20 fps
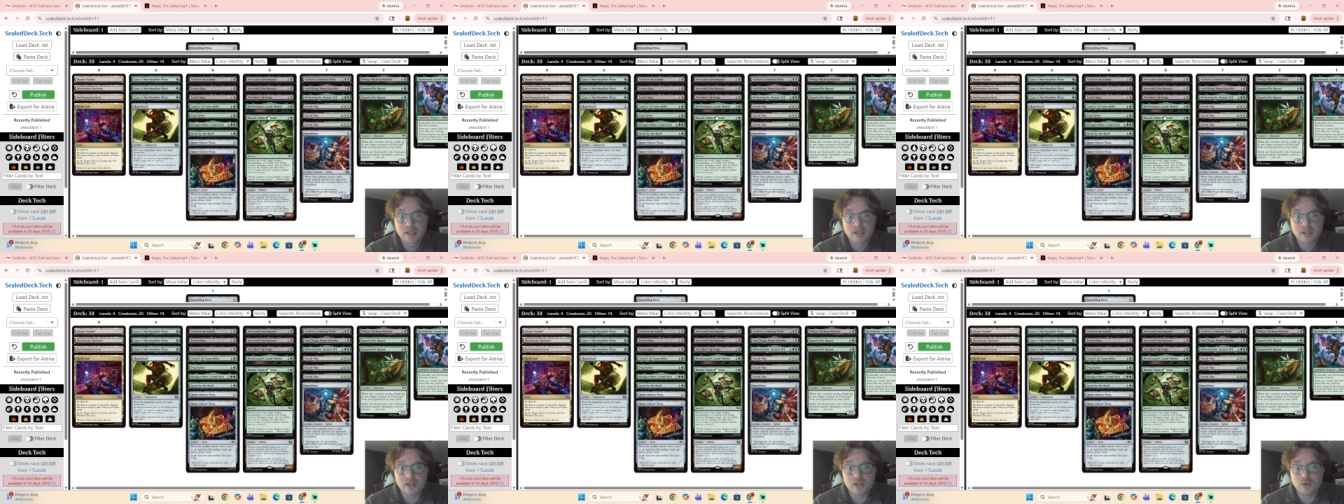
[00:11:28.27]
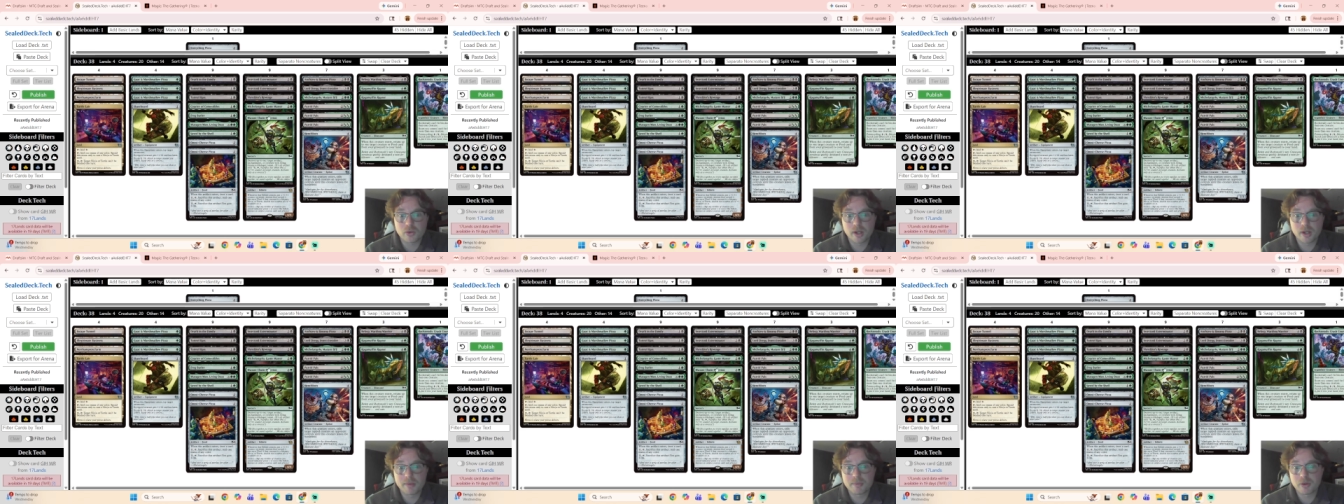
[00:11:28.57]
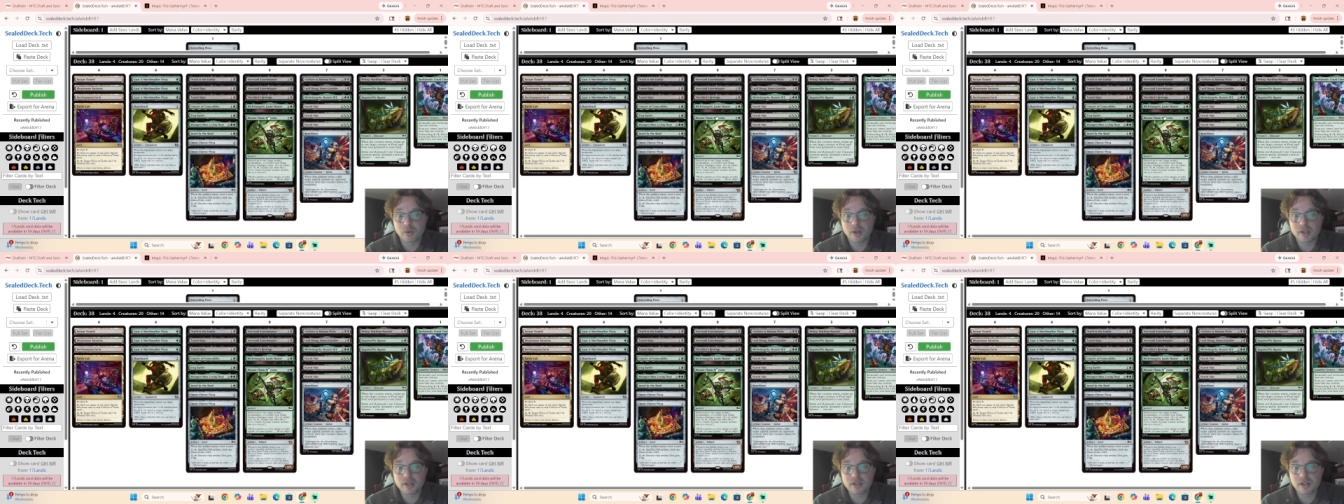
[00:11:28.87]
Destroy up
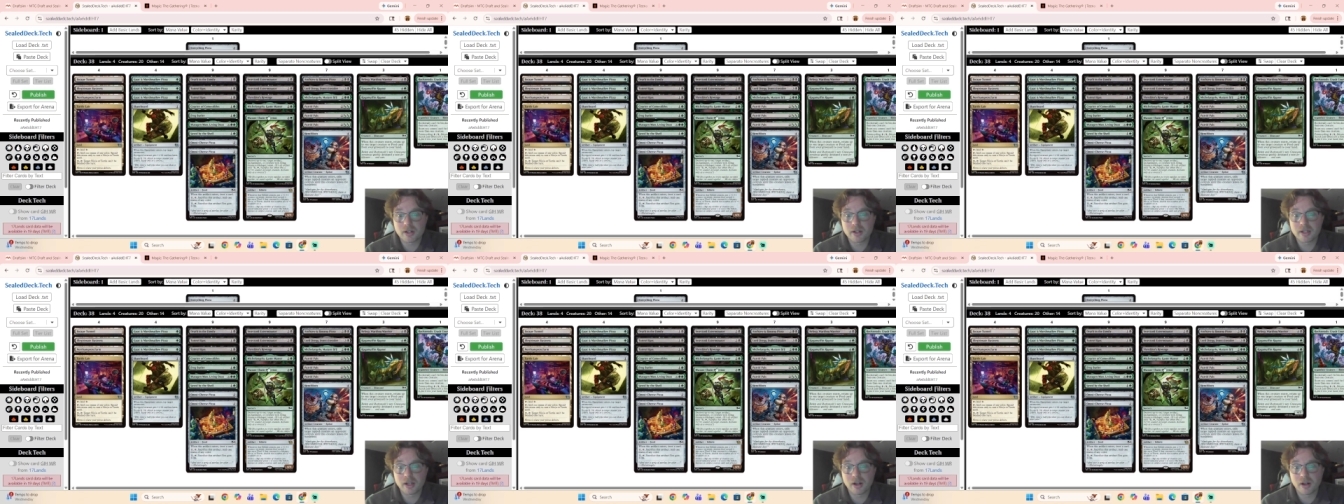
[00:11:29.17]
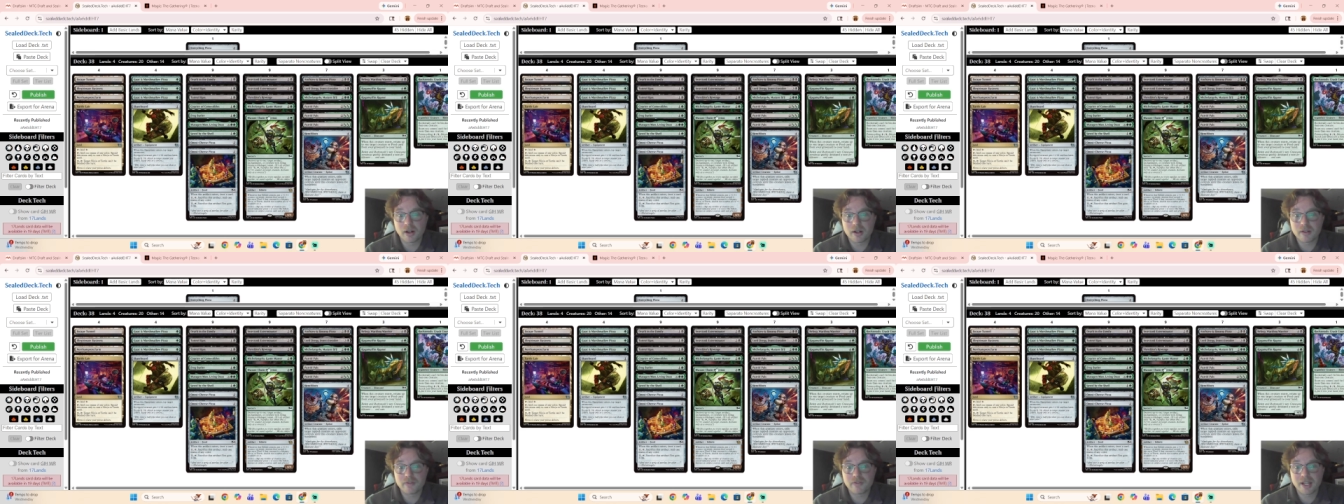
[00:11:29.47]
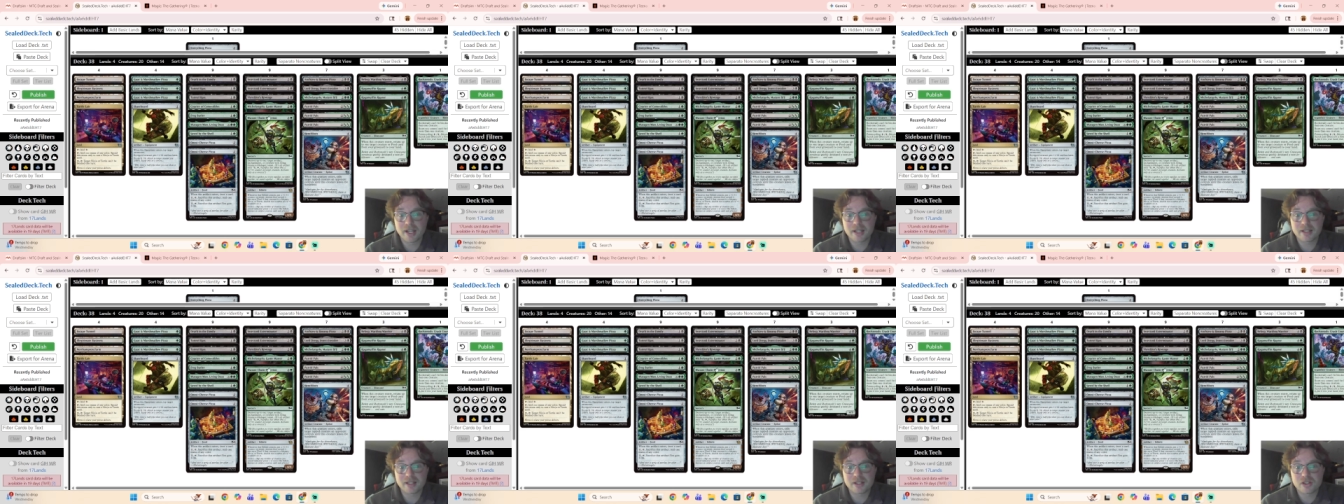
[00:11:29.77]
to 1 target
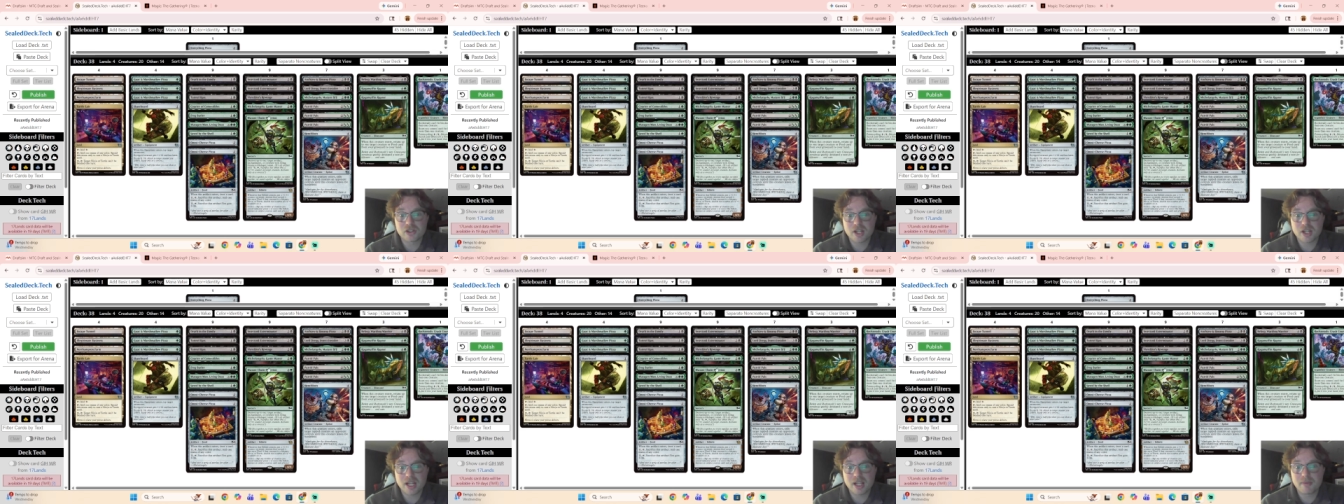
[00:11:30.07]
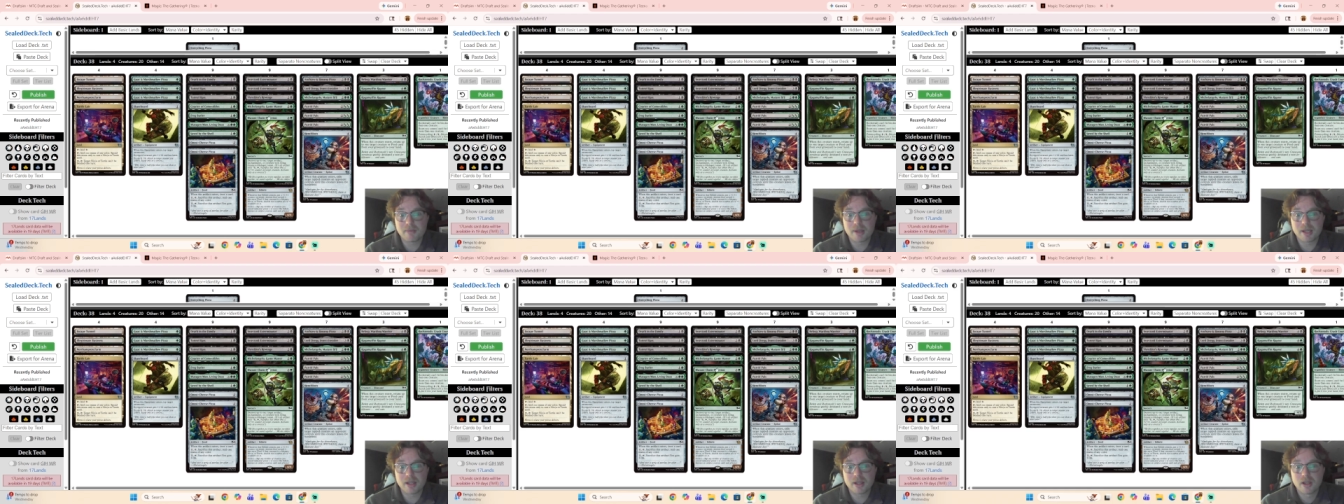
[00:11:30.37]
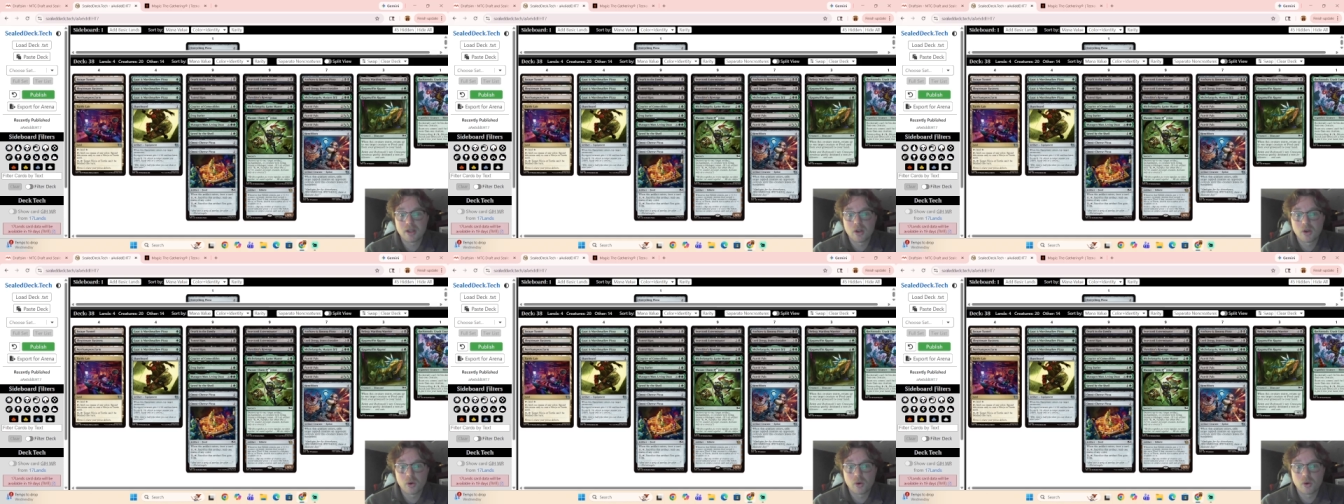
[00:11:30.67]
artifact, enchantment,